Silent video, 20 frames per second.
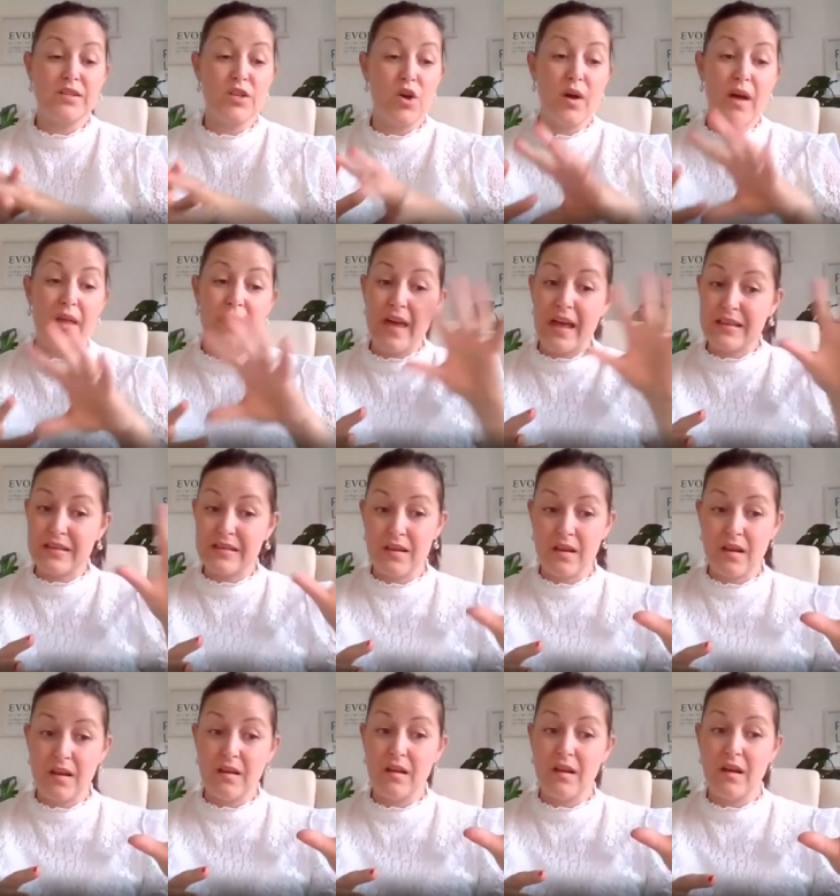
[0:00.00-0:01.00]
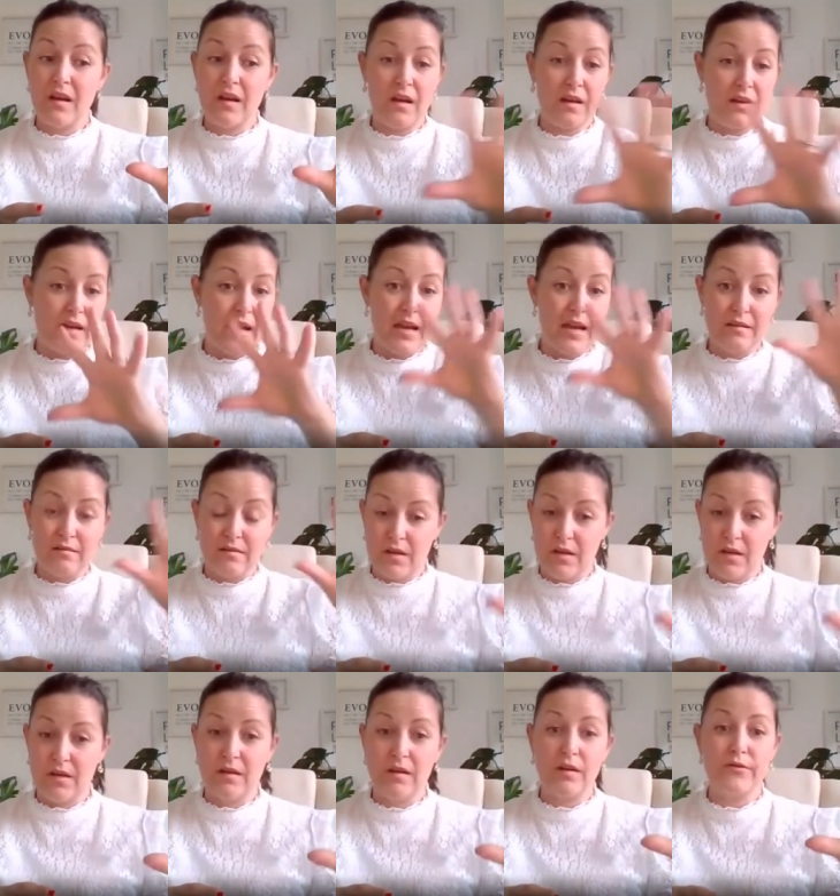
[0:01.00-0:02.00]
So, and that's, and again,
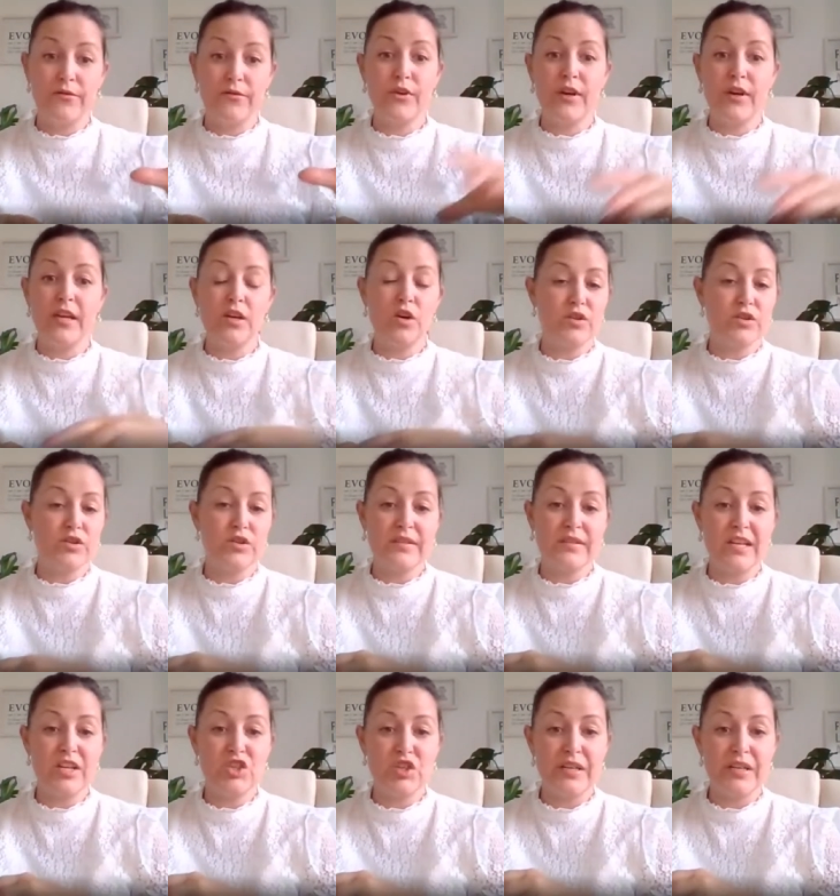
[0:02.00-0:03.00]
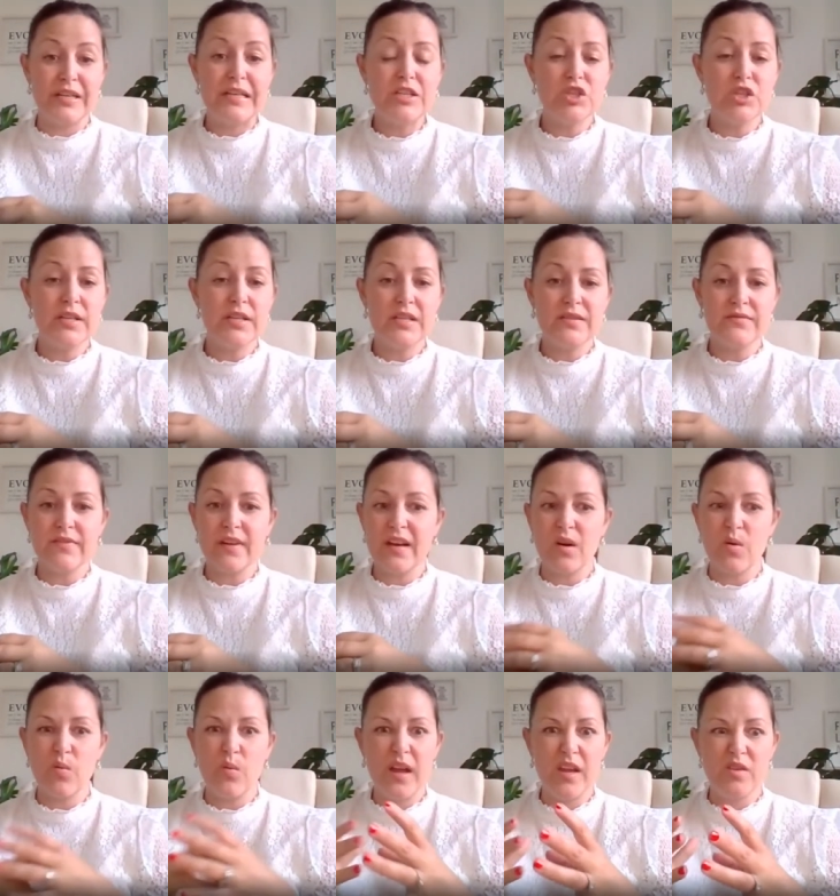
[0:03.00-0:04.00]
a, a free consultation initially to
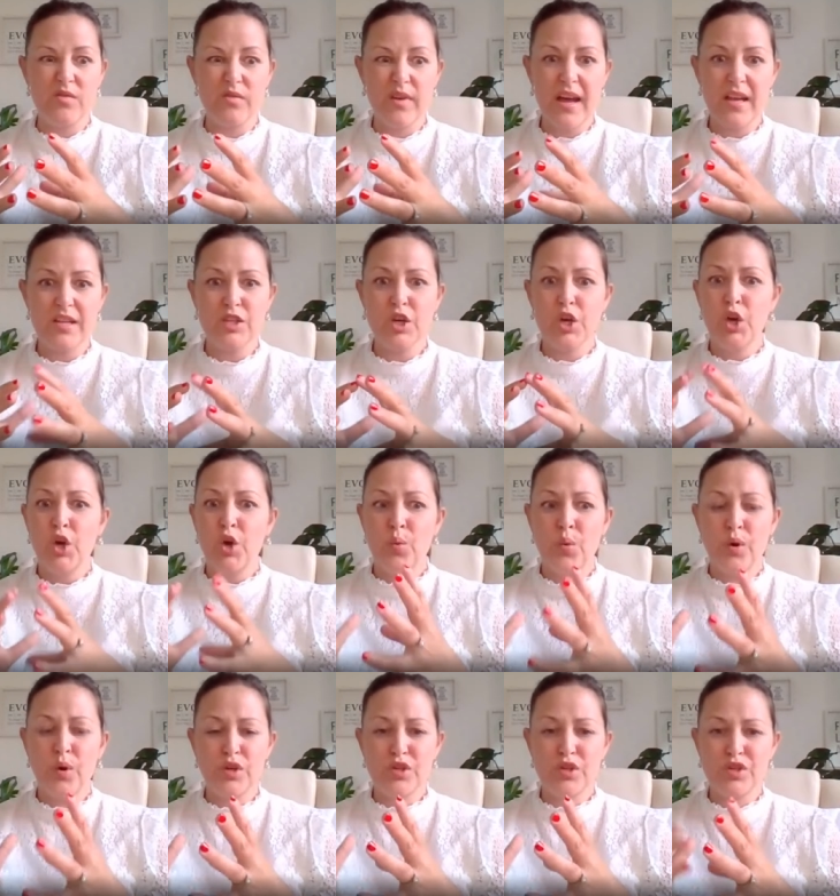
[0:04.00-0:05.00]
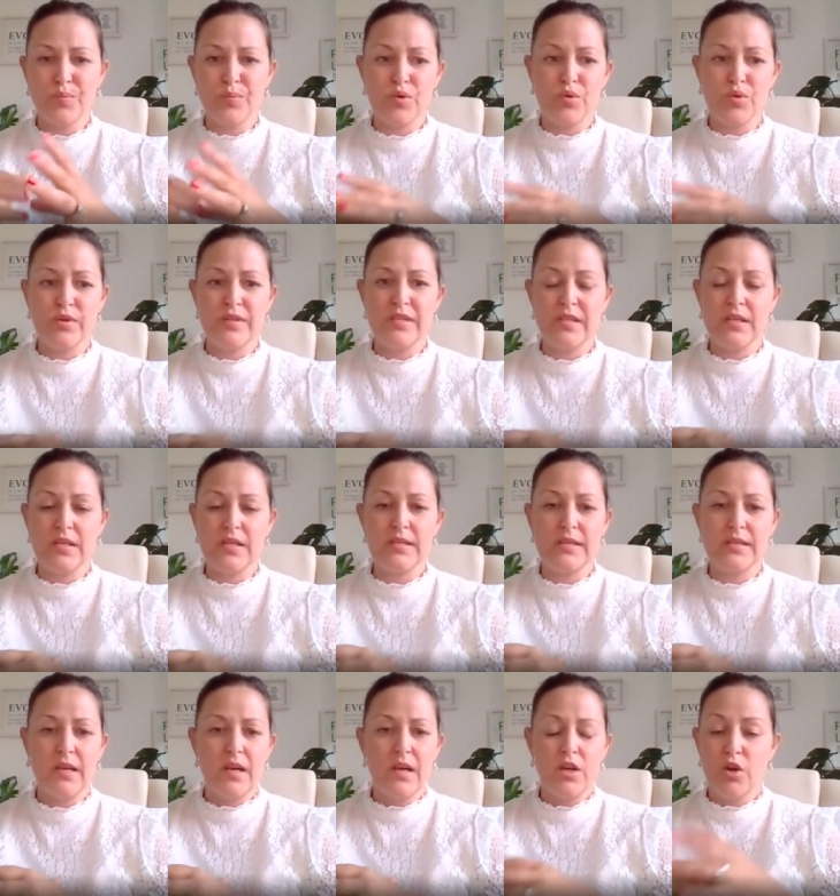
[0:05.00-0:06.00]
find out where you're at, what your support is,
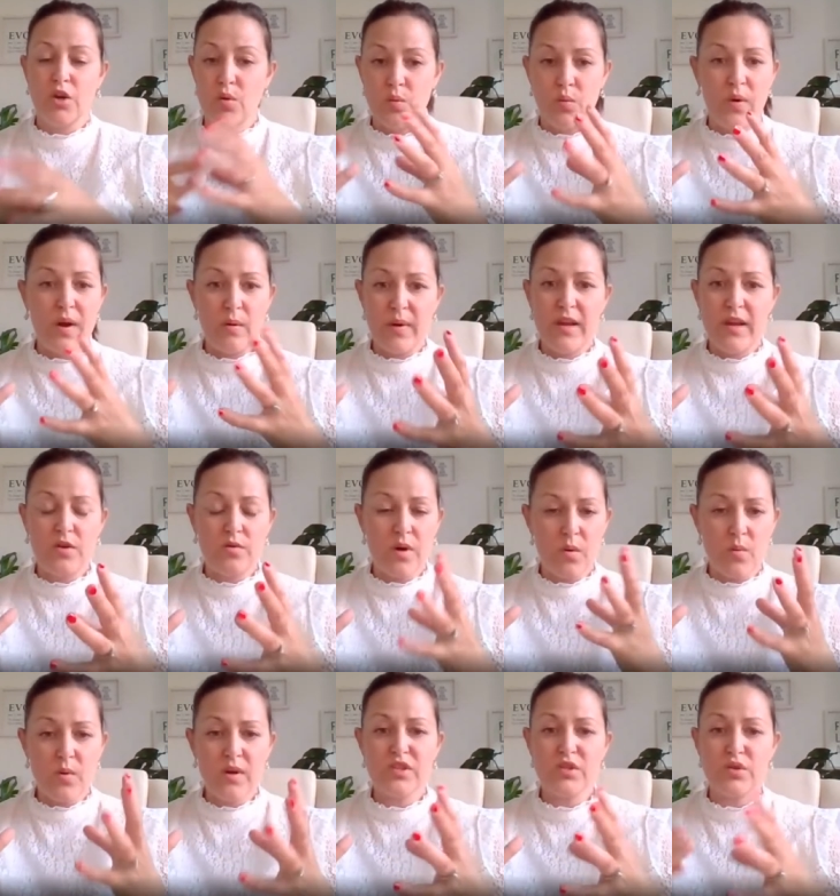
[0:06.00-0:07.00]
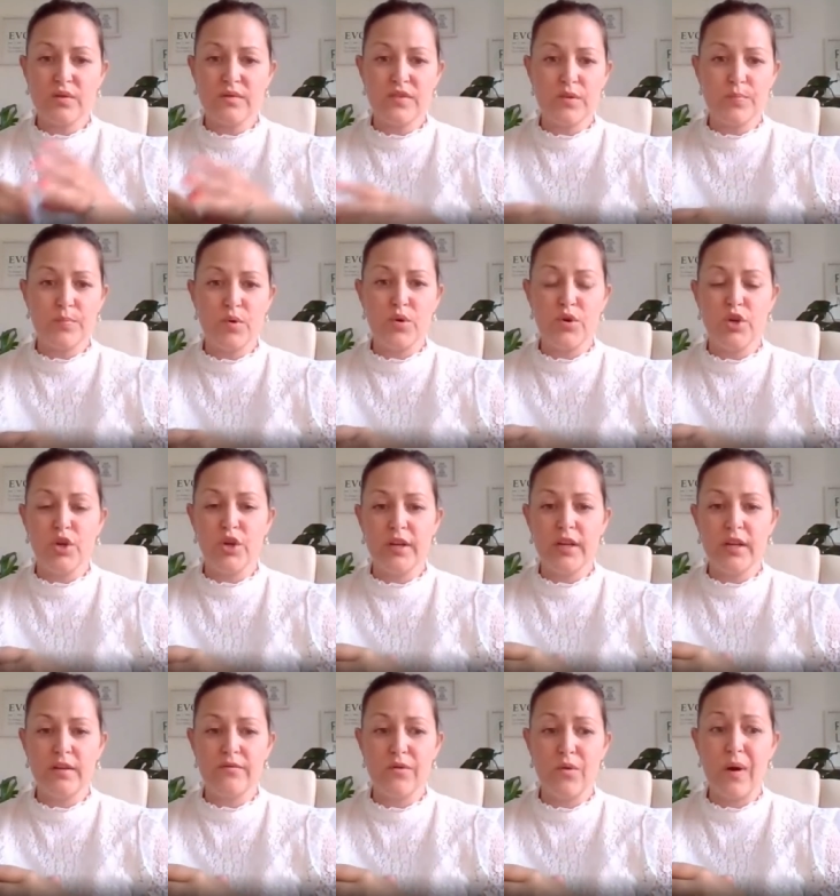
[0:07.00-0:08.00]
you know, wh- where you are, what sort of support you're
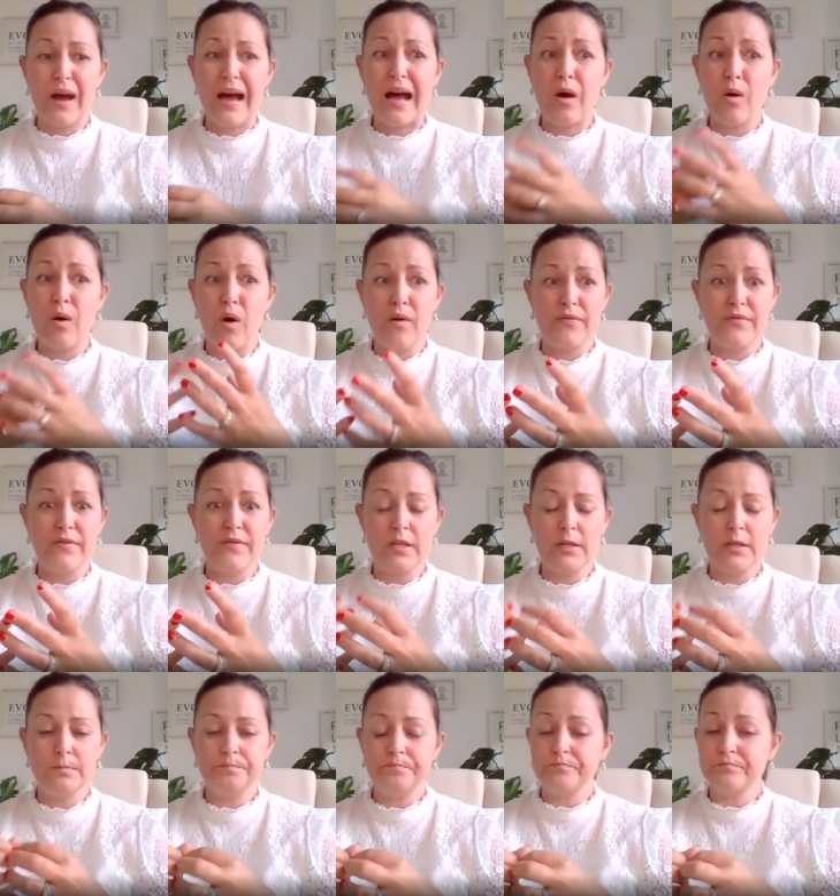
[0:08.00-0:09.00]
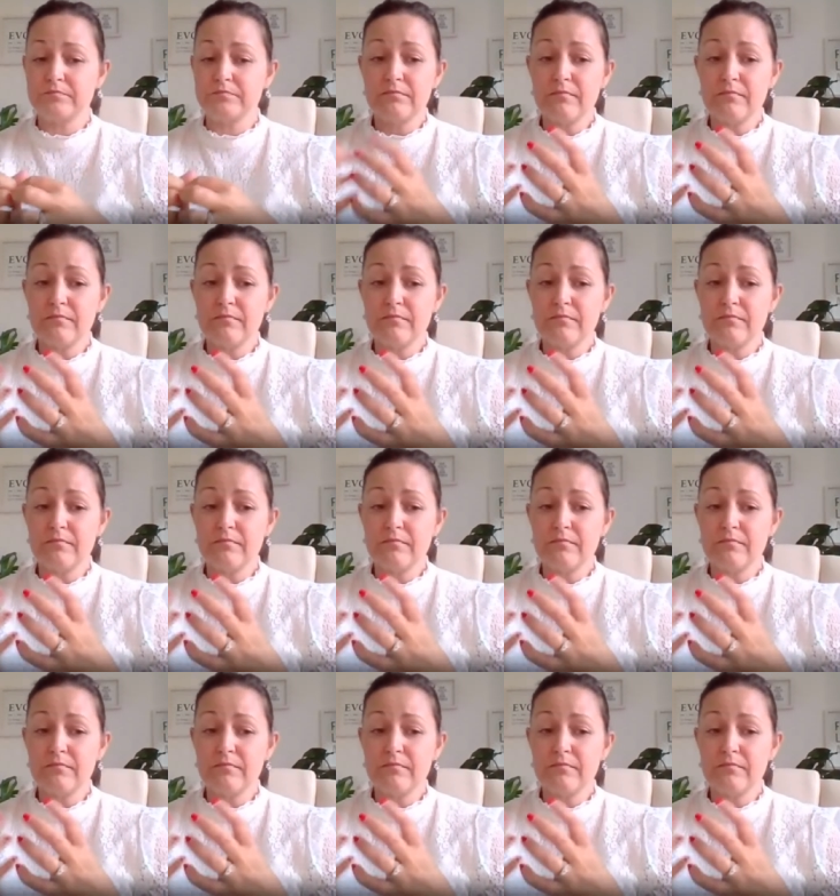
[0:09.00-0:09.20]
looking for, how often.